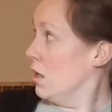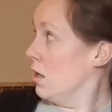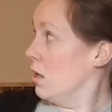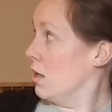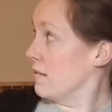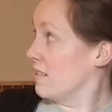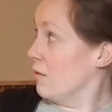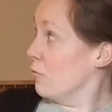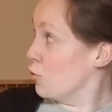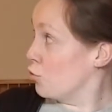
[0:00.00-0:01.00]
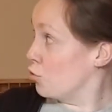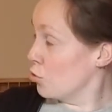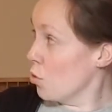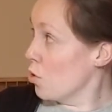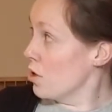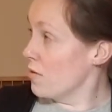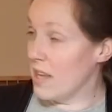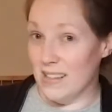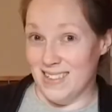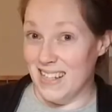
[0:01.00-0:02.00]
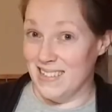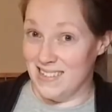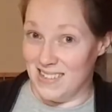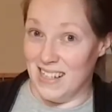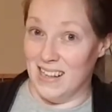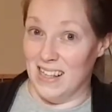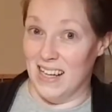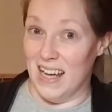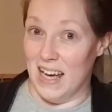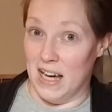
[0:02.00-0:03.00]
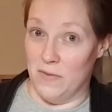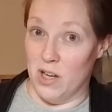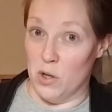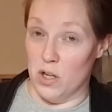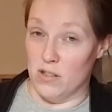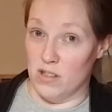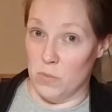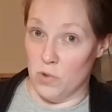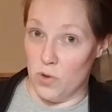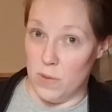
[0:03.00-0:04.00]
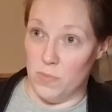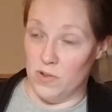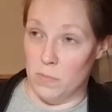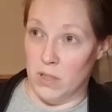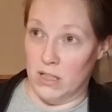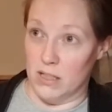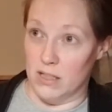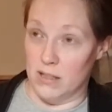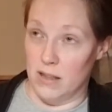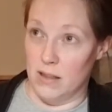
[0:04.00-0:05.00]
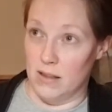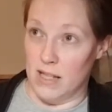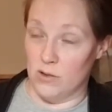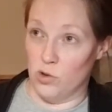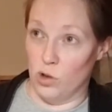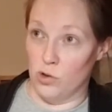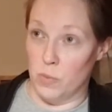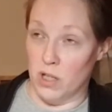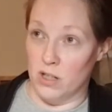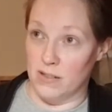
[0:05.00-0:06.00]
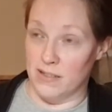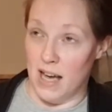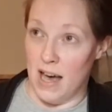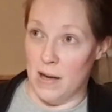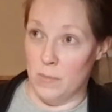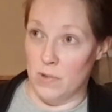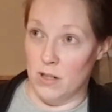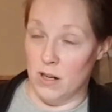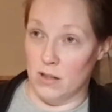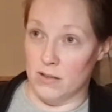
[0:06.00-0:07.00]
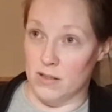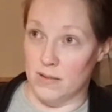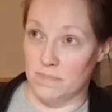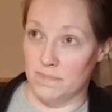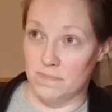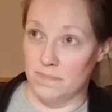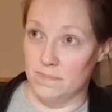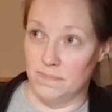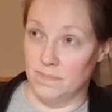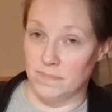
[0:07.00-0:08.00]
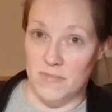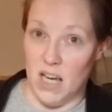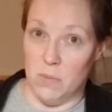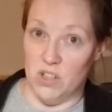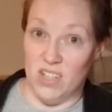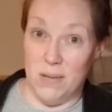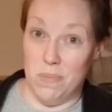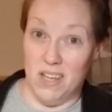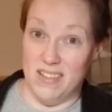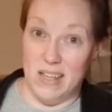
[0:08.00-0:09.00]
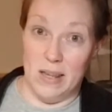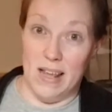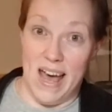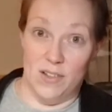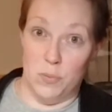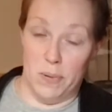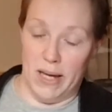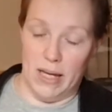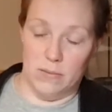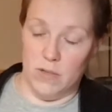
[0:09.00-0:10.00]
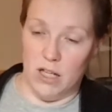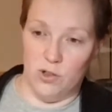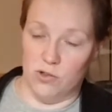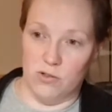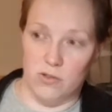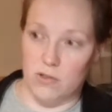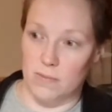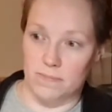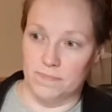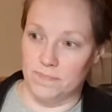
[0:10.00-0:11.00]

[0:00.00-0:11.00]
a silver sword that is still having some thrips, but that's also because I'm not keeping it at bay. I just,